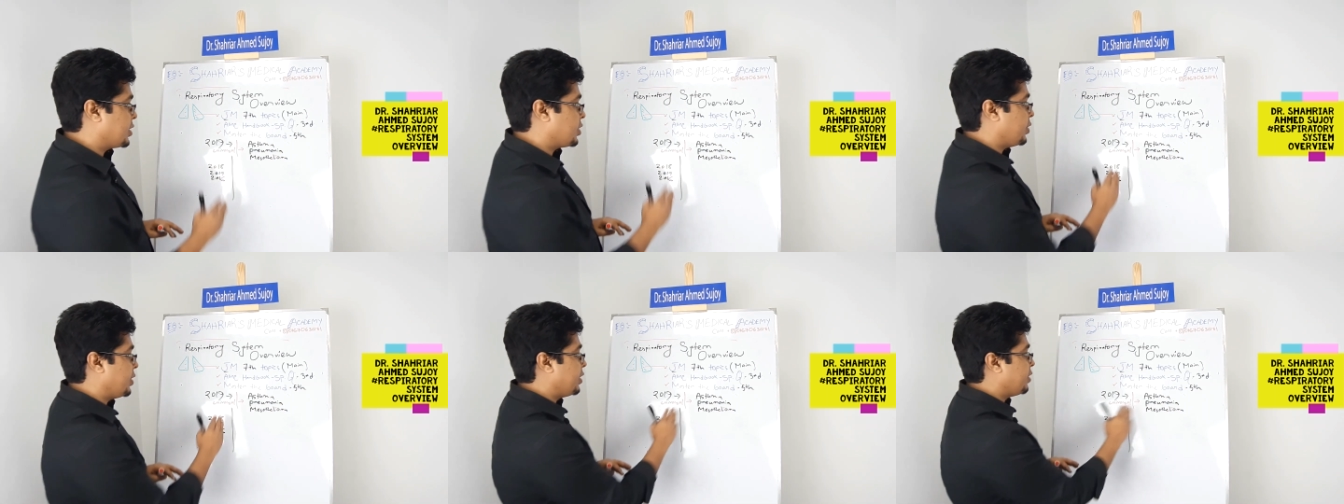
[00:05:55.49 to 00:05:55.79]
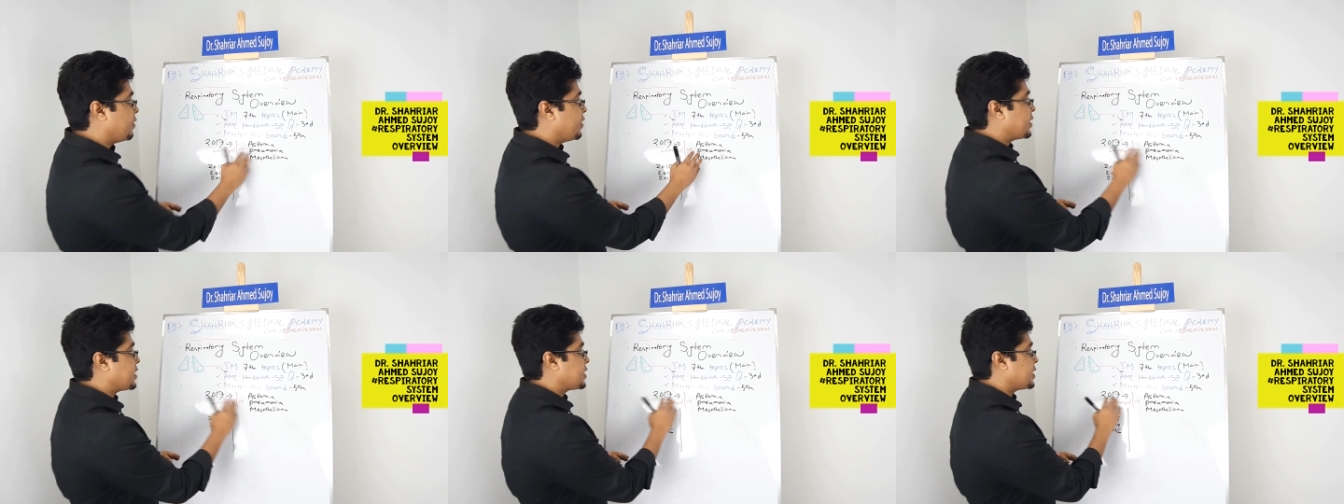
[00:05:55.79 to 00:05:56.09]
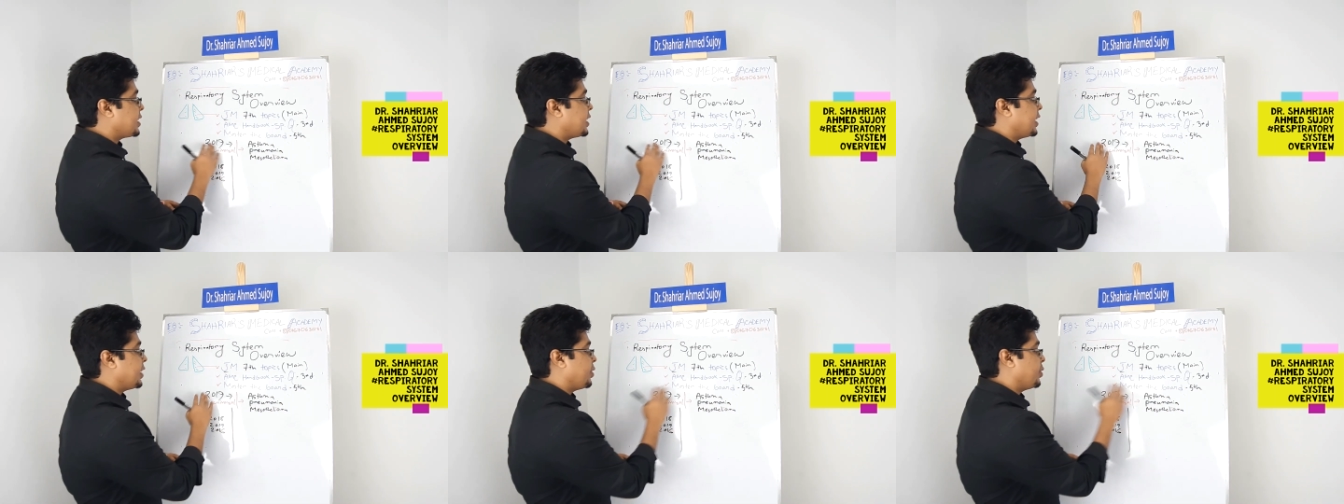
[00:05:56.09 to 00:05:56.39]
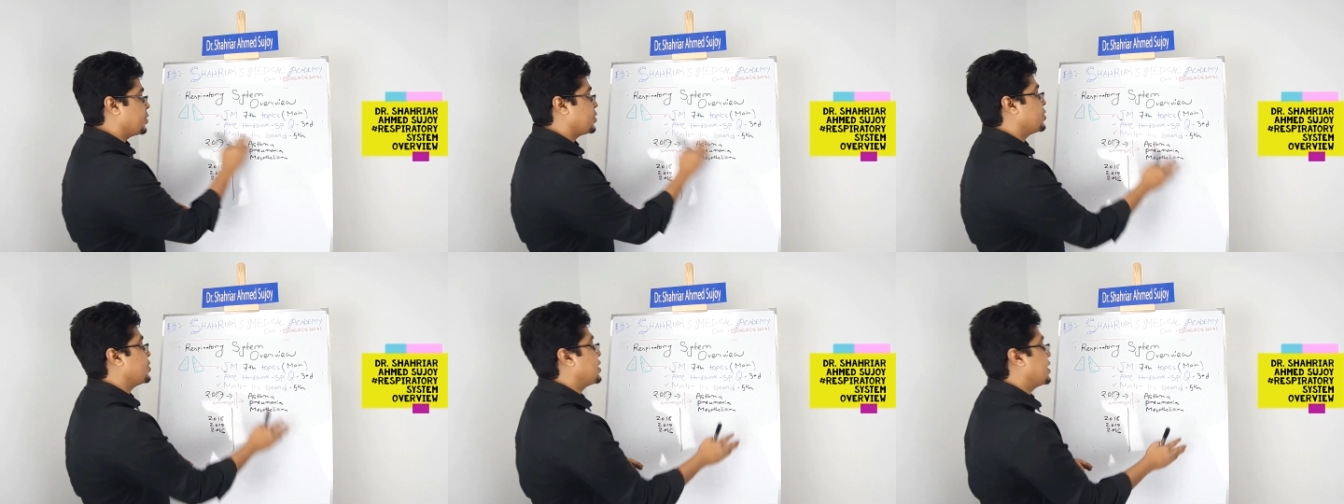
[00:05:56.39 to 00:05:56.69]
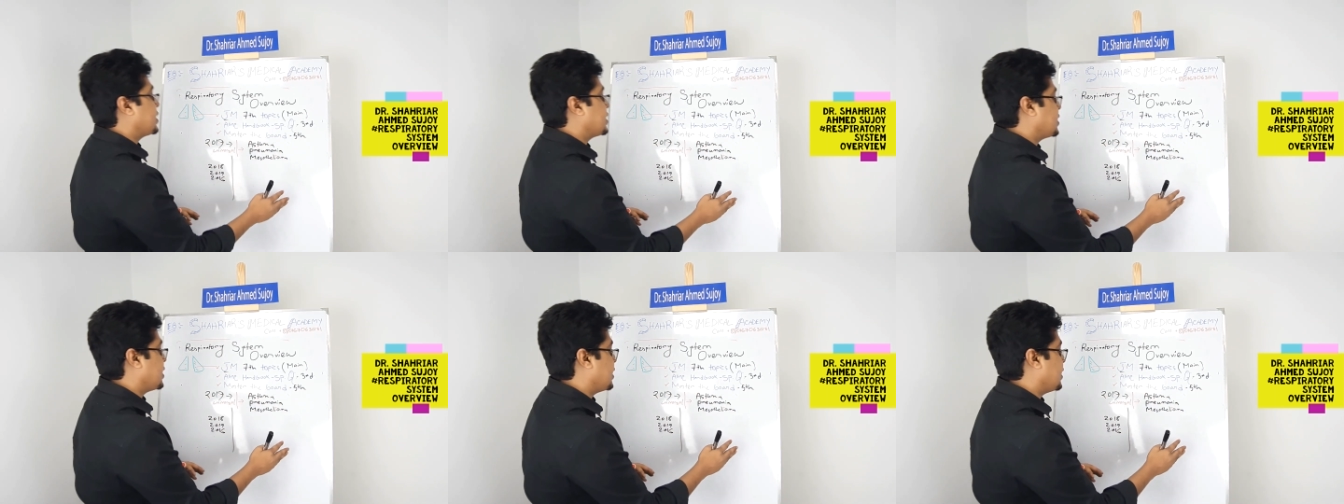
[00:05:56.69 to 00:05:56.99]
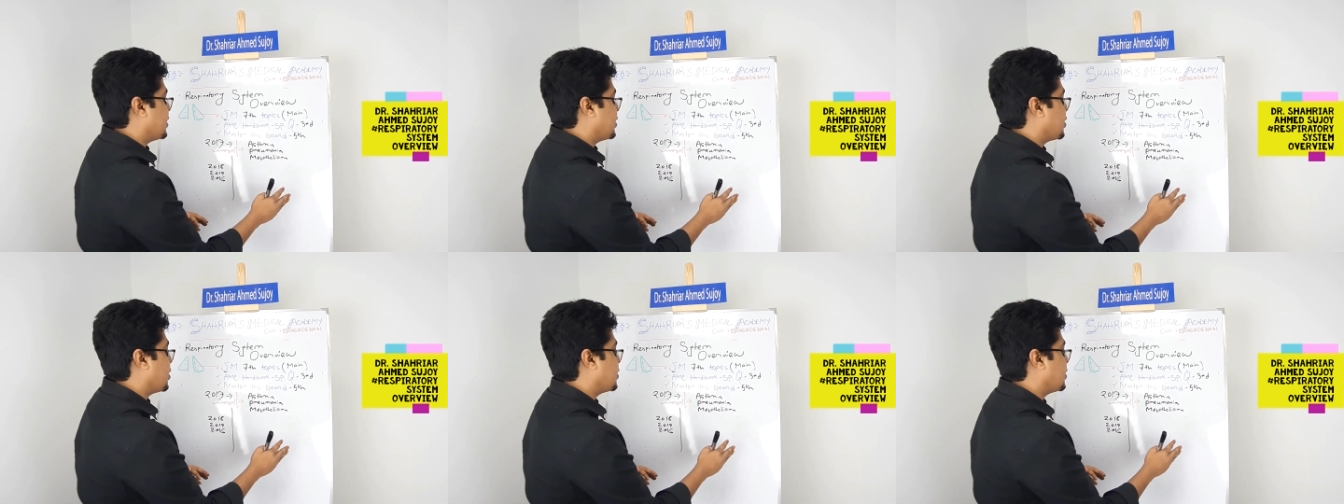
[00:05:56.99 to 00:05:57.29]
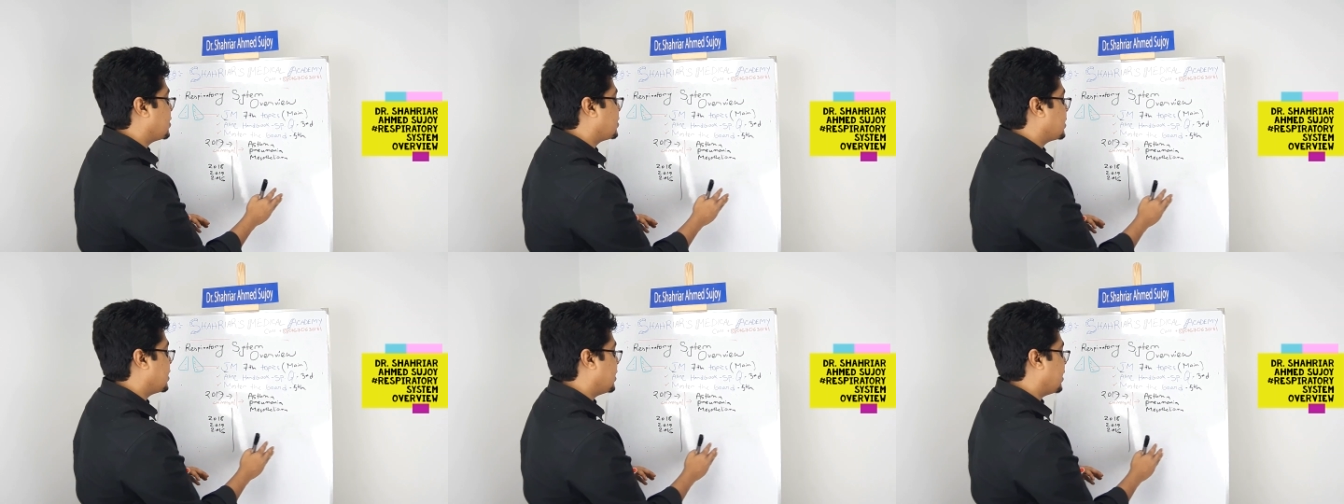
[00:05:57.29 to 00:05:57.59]
So universal and also tested in
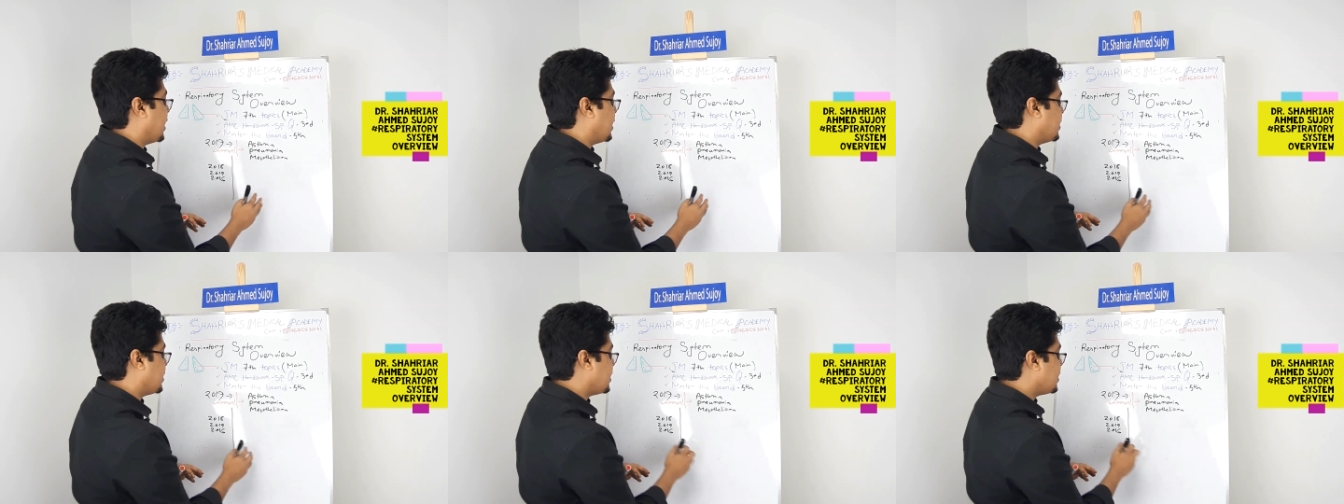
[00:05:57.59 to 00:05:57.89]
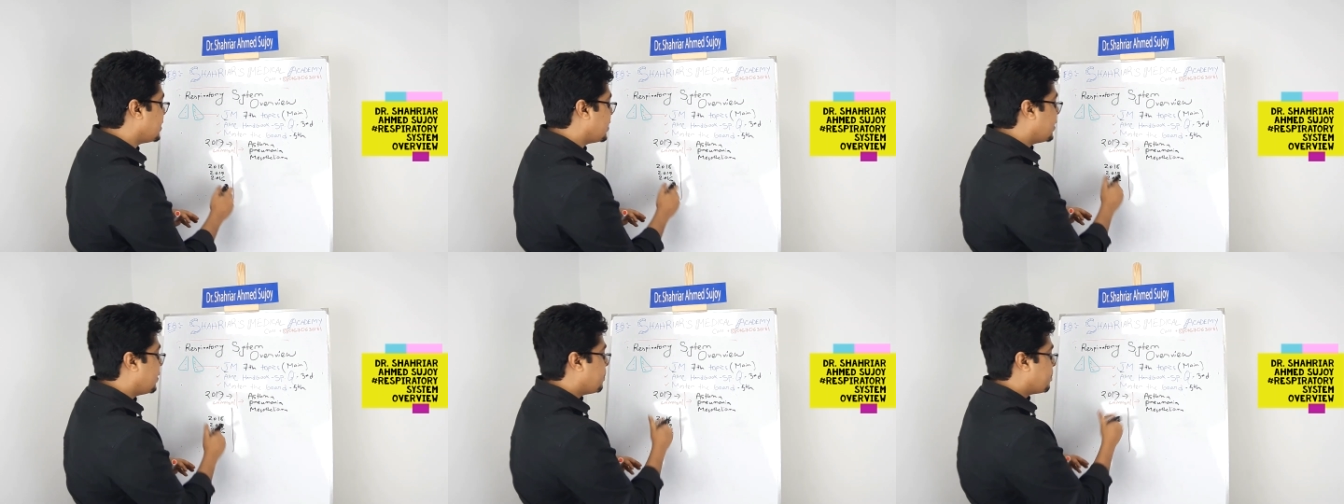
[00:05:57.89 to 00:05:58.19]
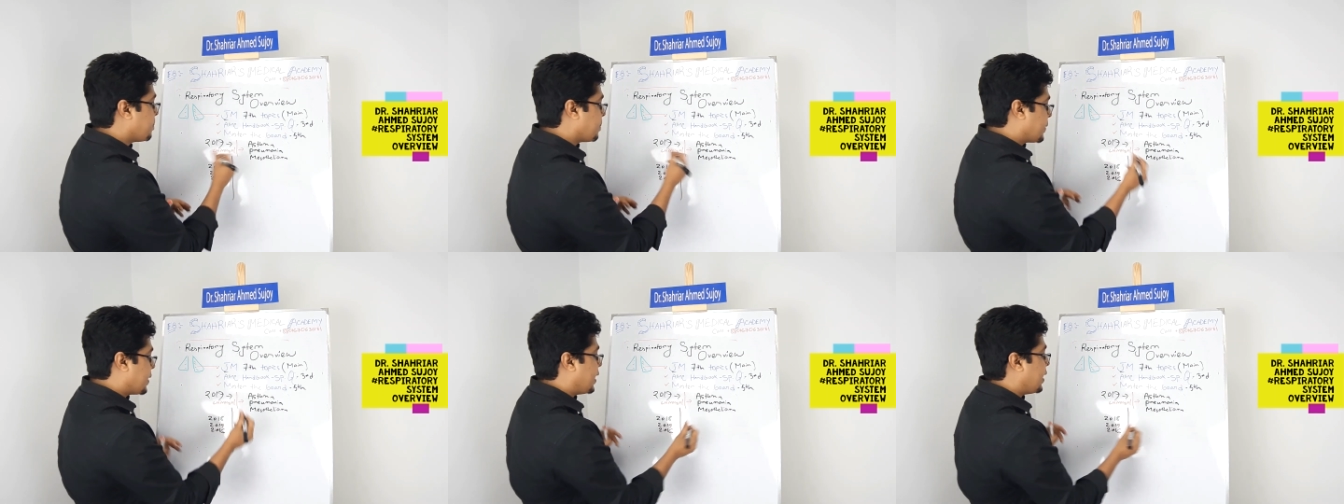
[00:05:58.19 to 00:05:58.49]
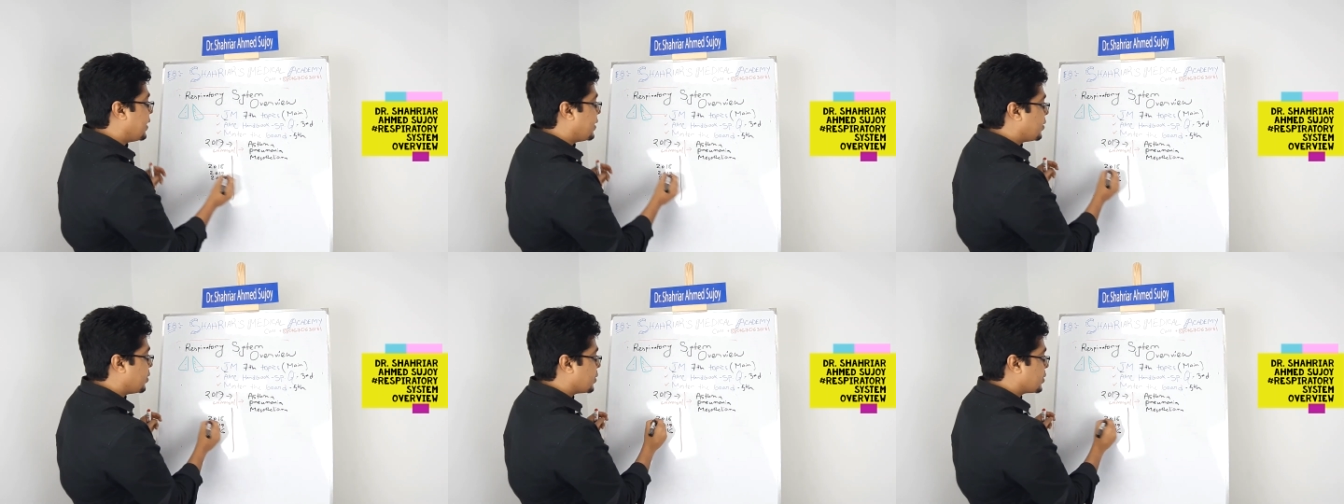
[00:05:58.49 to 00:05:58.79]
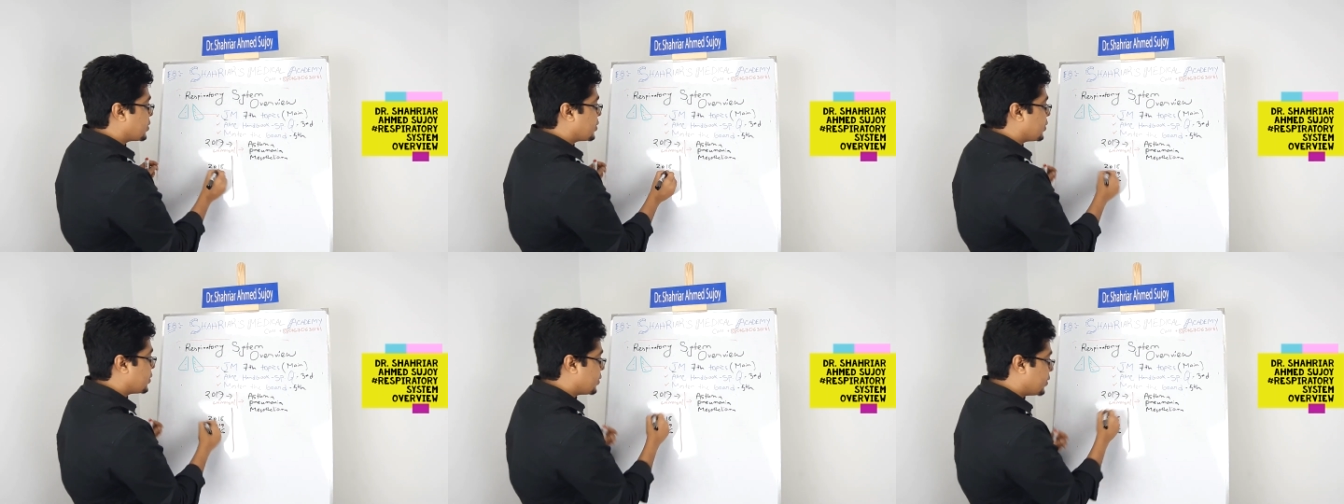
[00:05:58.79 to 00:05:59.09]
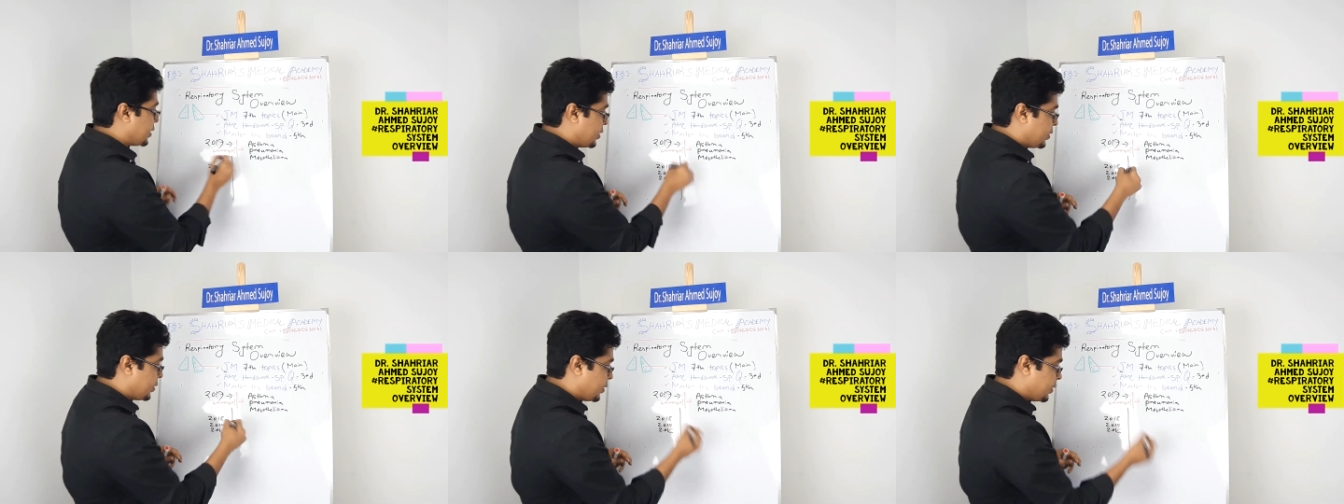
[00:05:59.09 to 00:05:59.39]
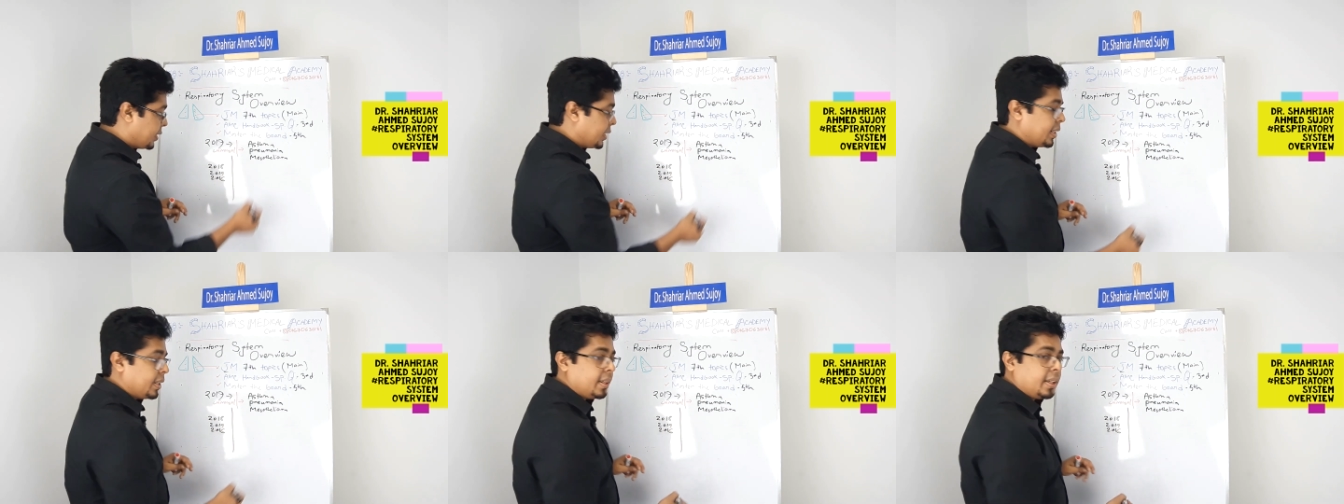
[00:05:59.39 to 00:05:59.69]
2019. And also, you know,